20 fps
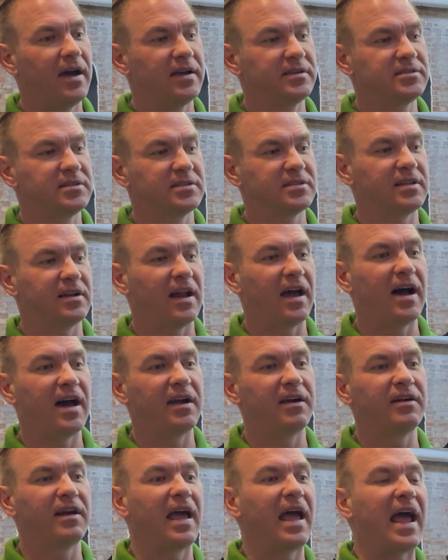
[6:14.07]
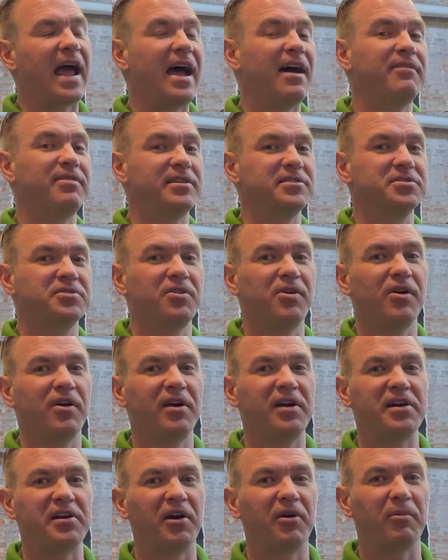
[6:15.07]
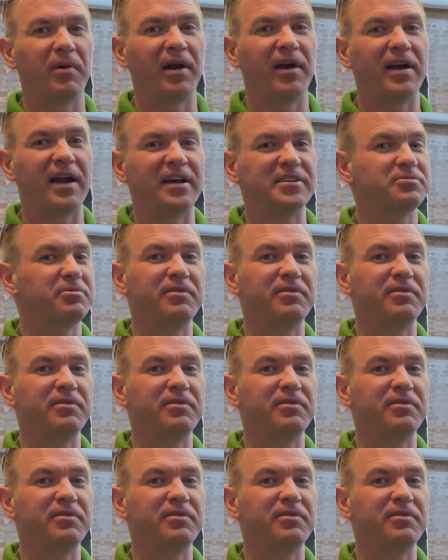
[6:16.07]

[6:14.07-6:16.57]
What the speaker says: Just an honor to have this car in our warehouse.